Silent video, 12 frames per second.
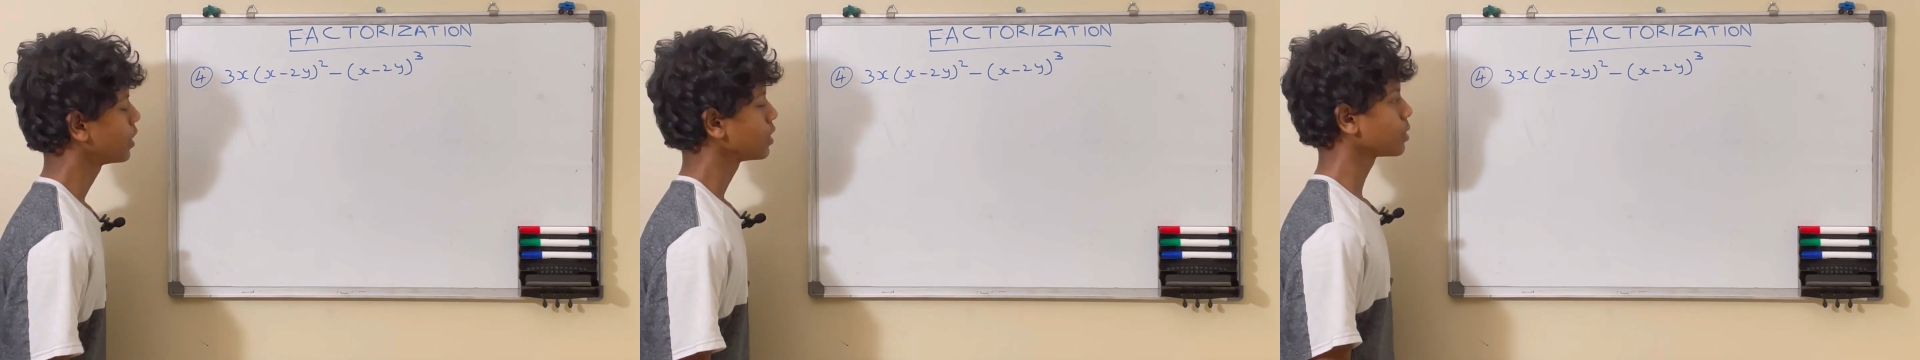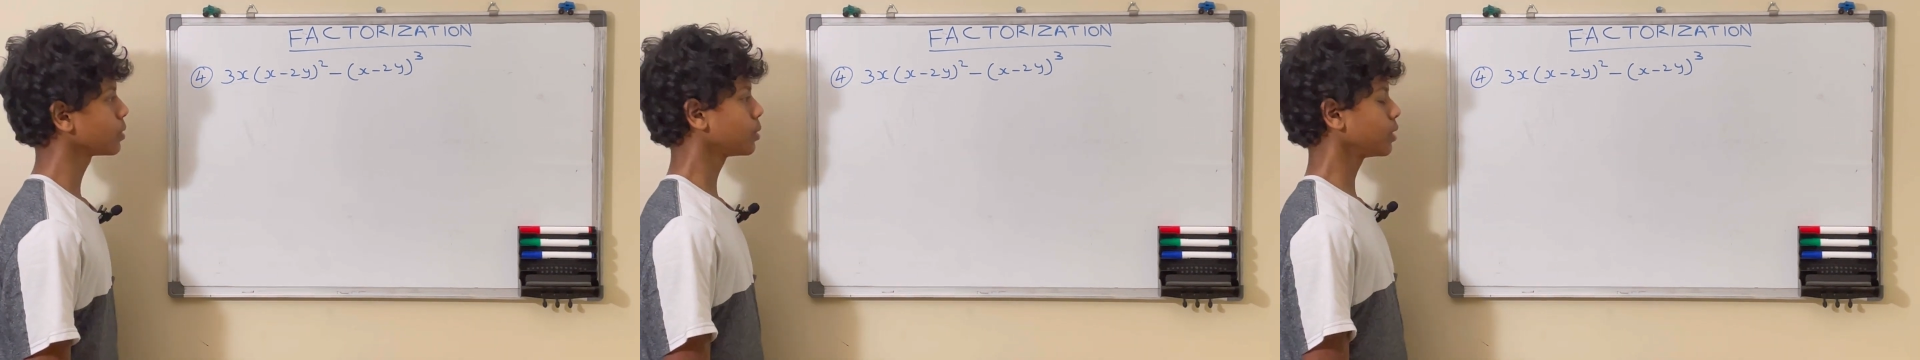
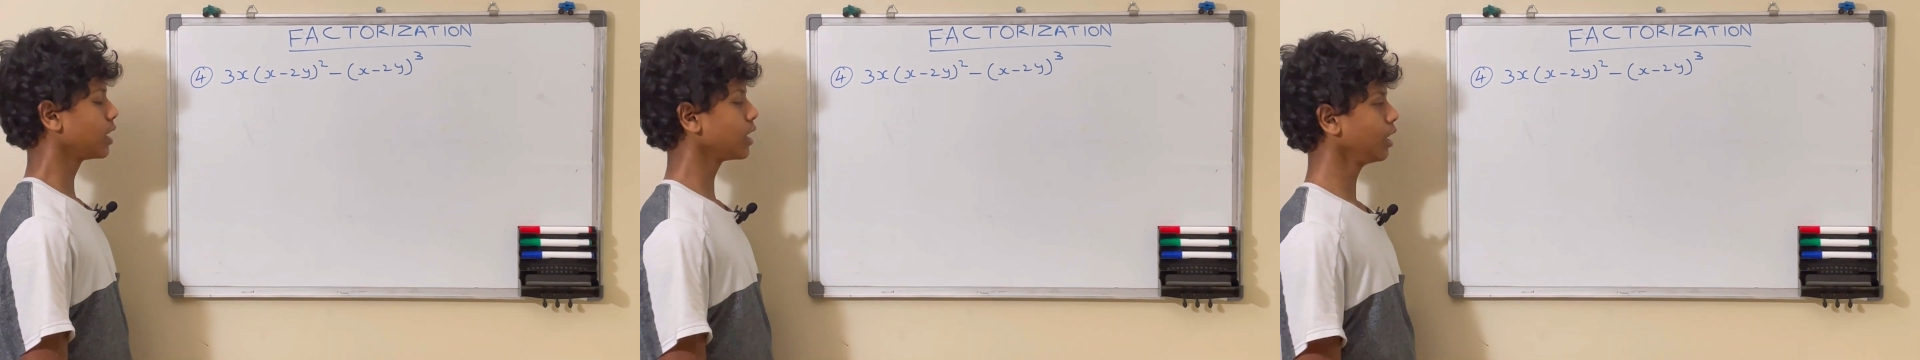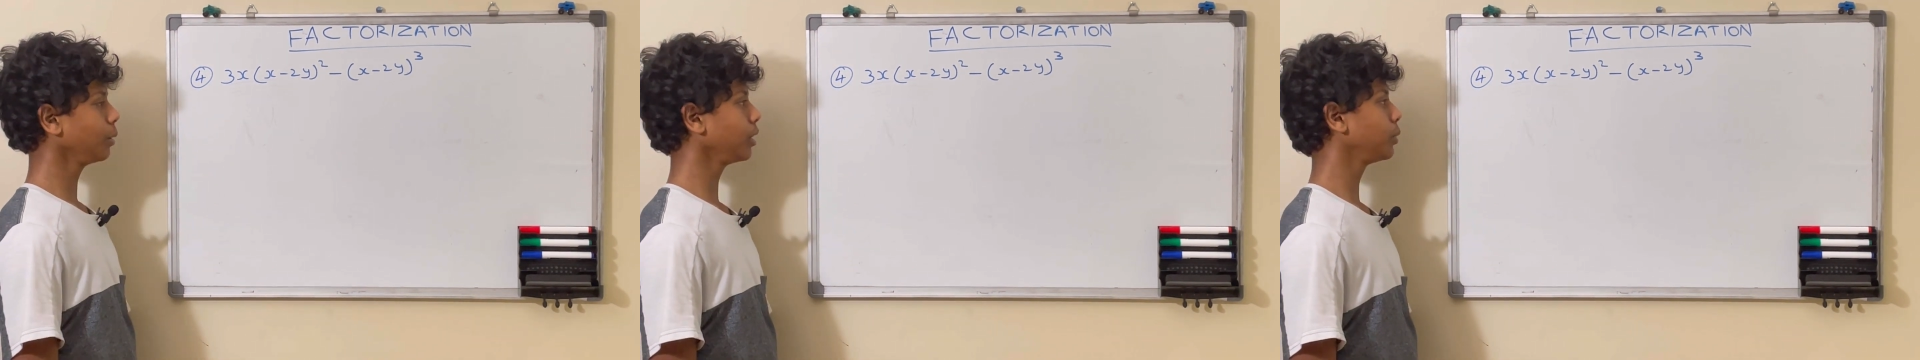So
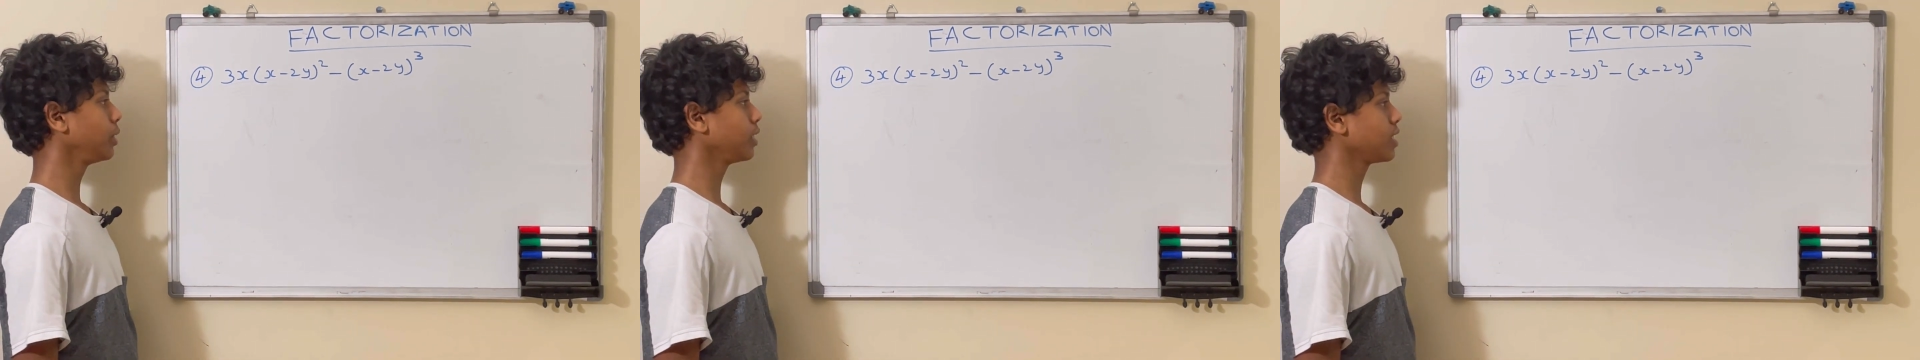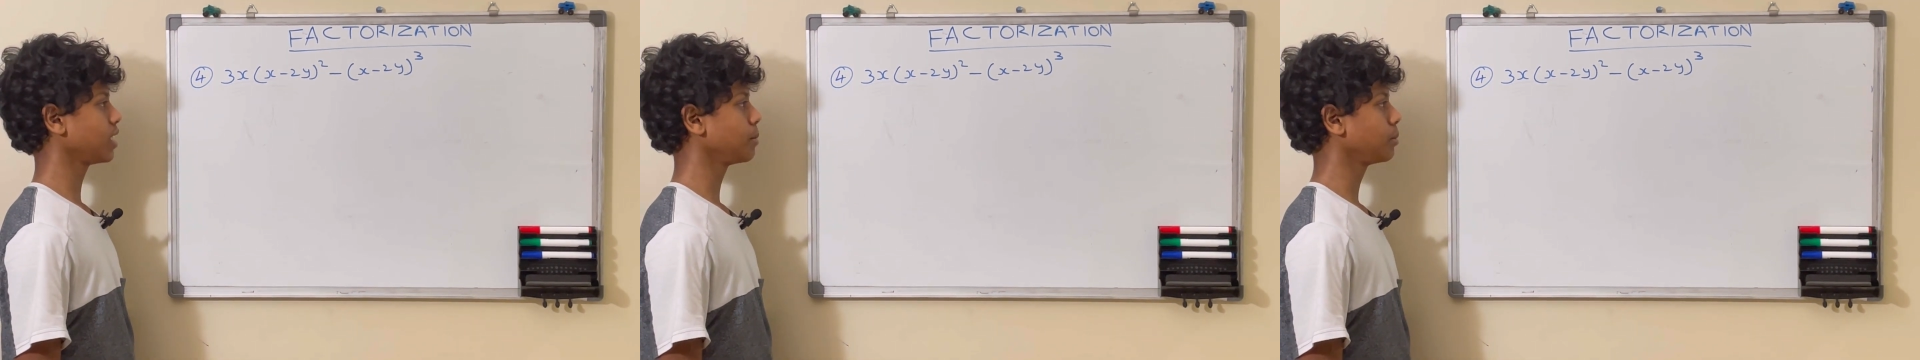here we're doing the
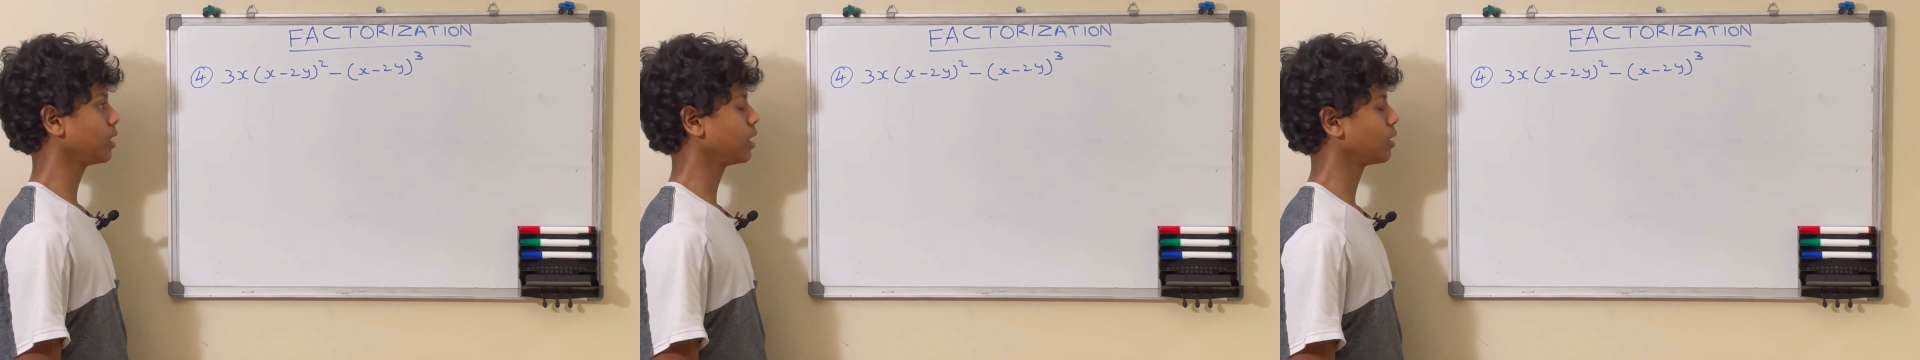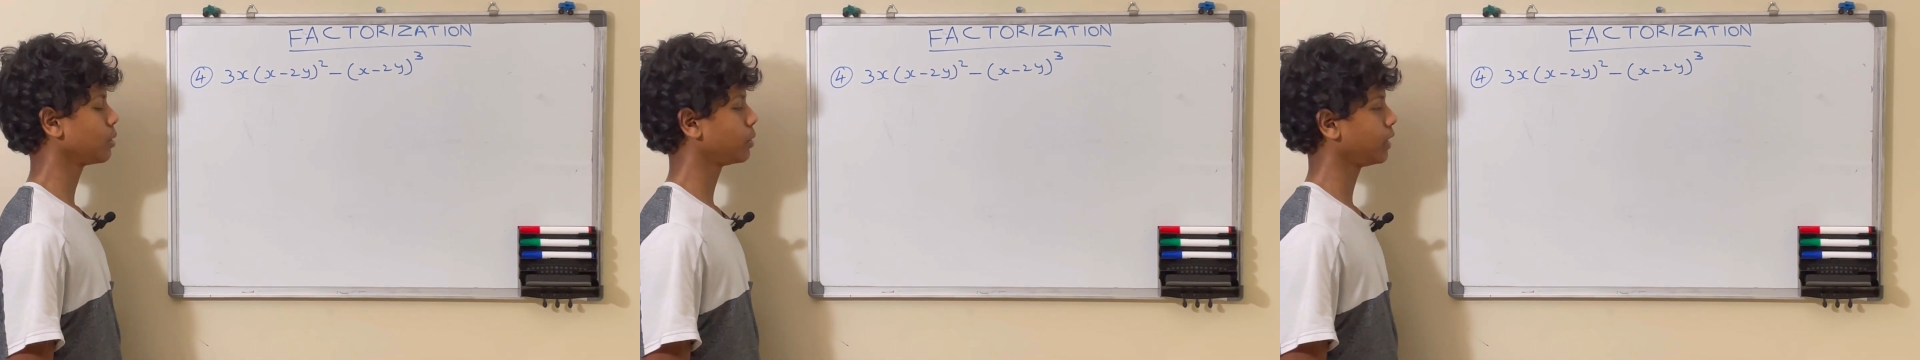same
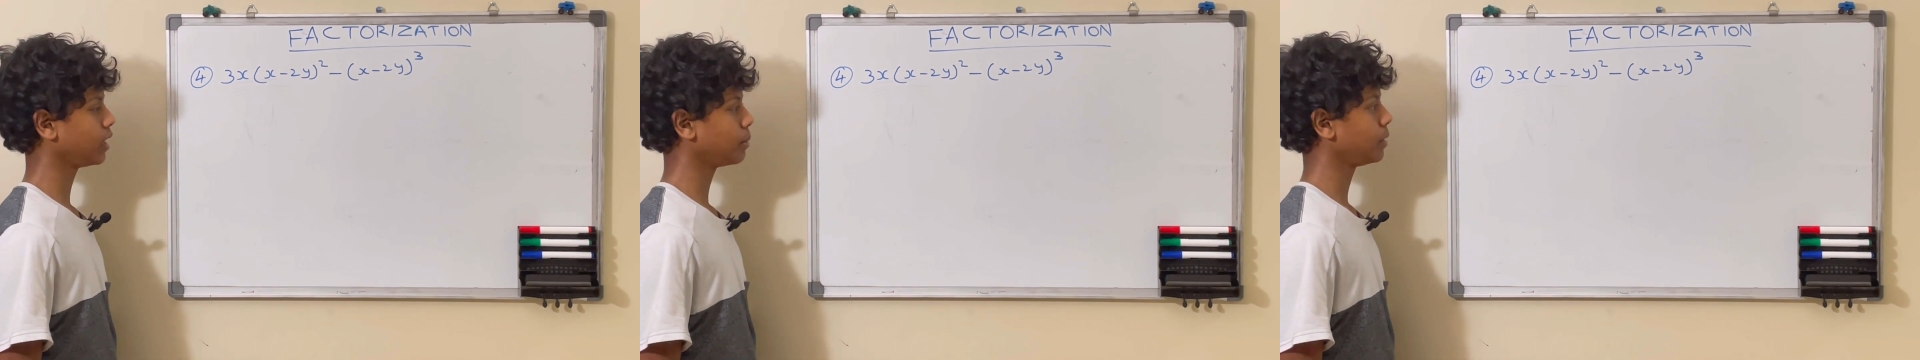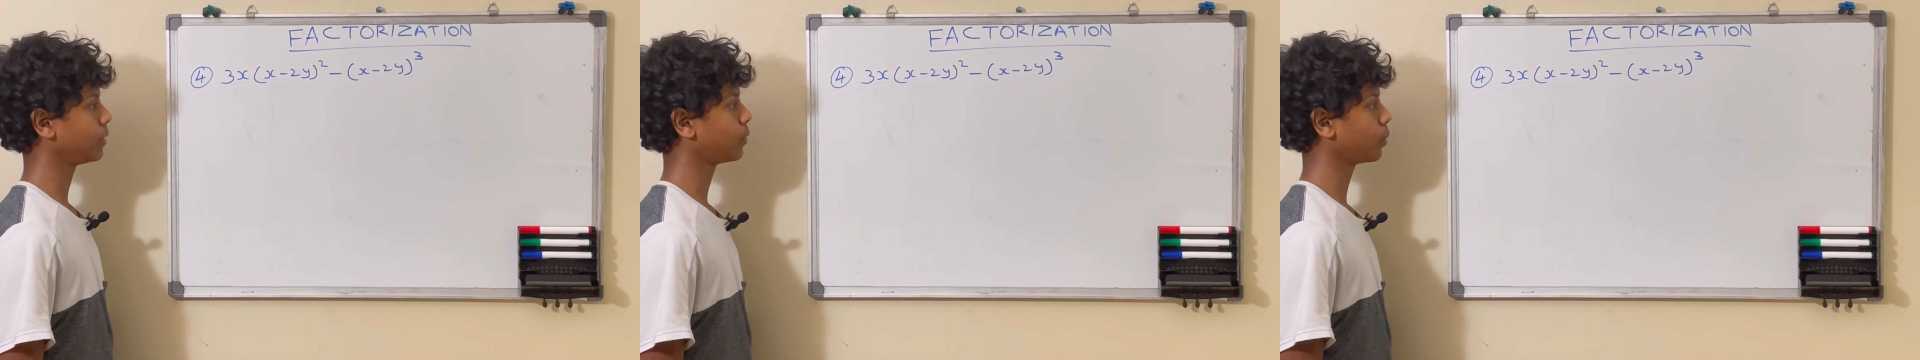thing we did
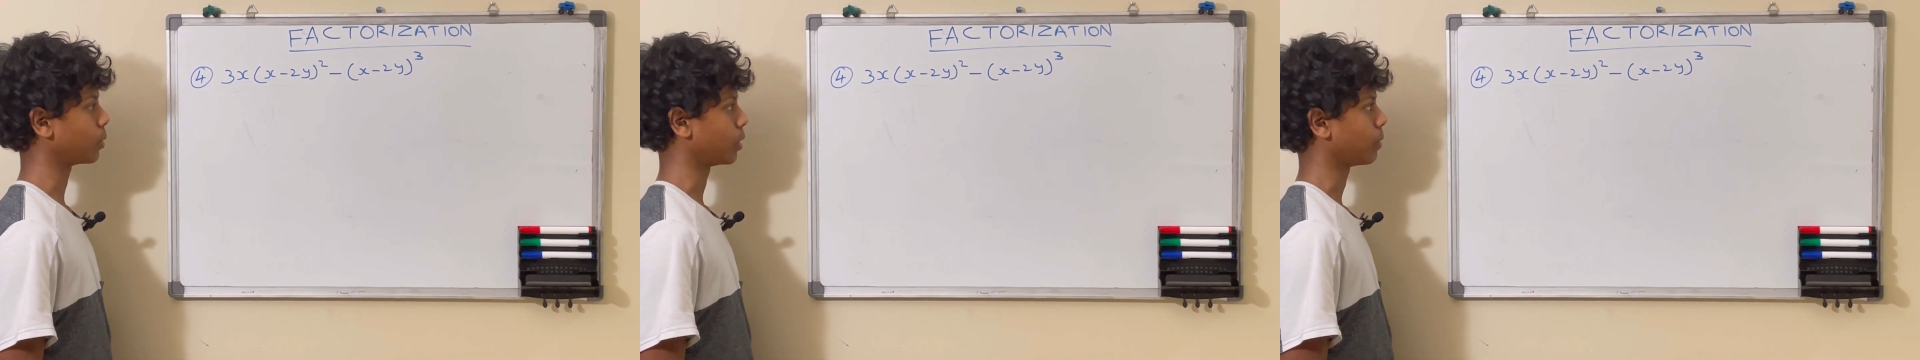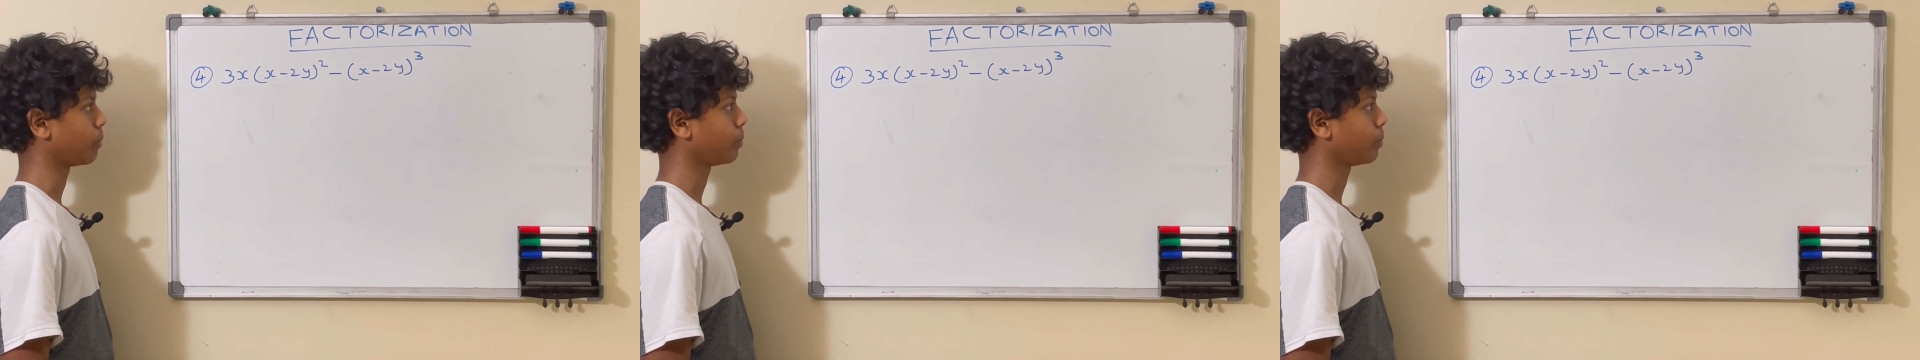before.